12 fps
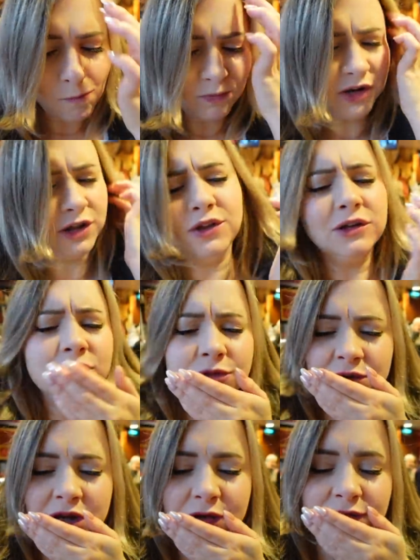And I think
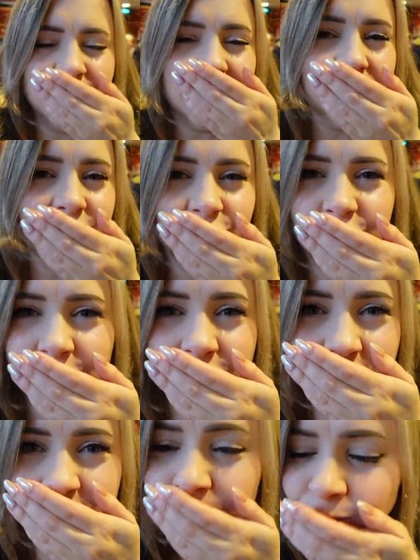some kind of vegan
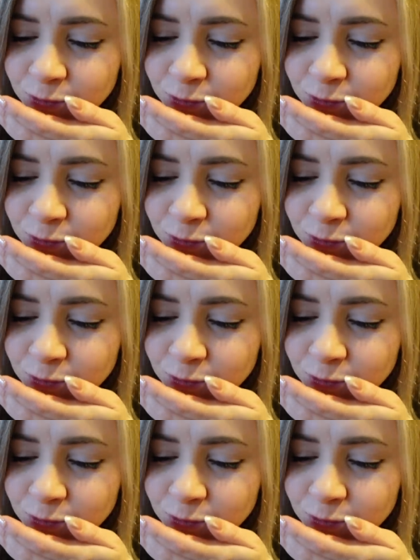turkey.